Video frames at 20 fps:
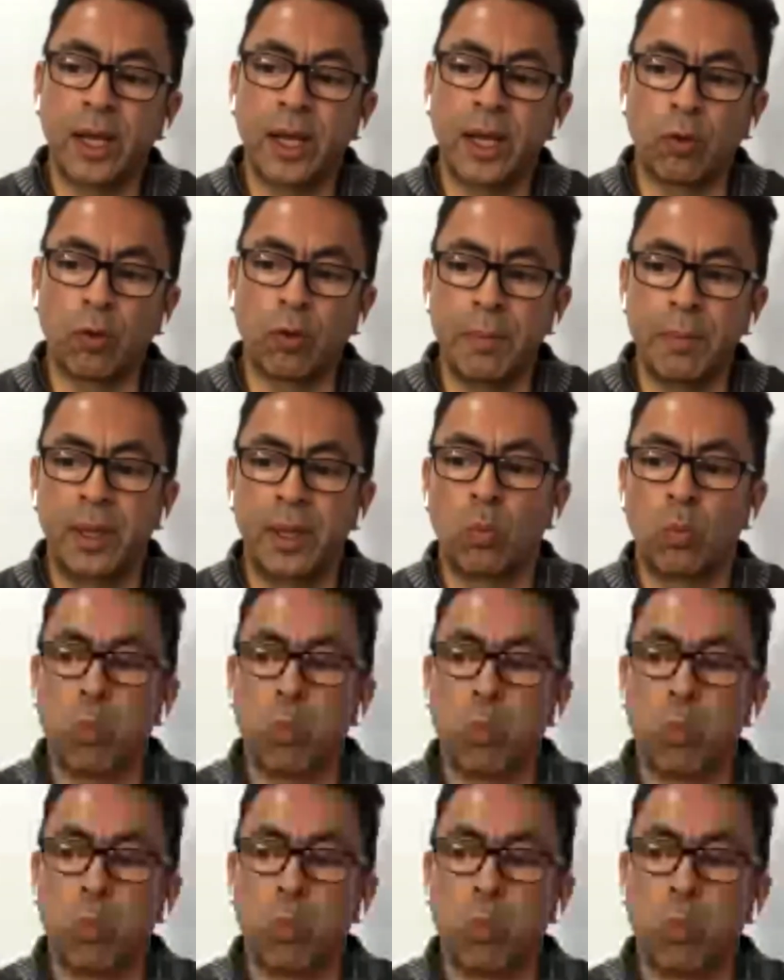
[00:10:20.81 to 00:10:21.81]
agreement
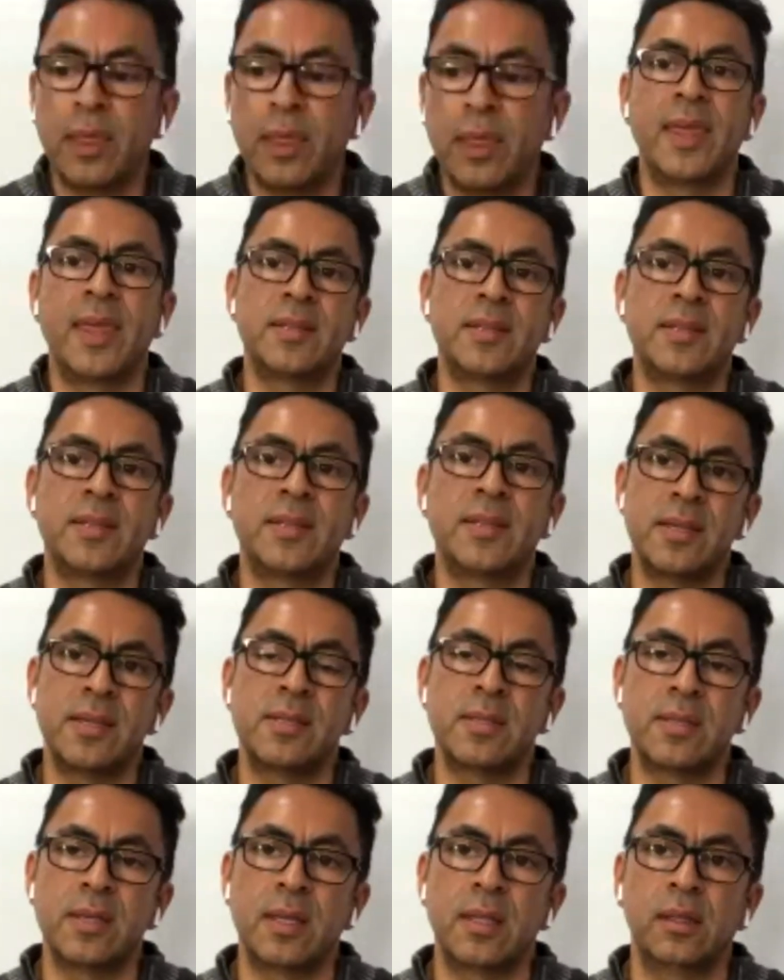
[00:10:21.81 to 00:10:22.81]
with the
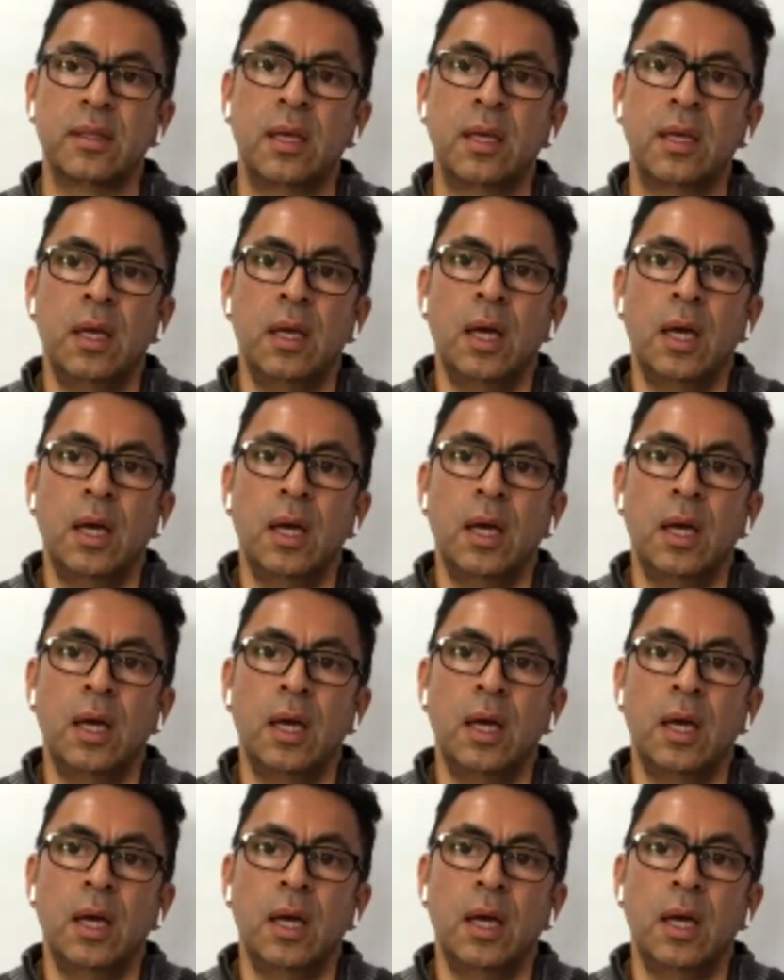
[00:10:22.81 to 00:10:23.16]
existing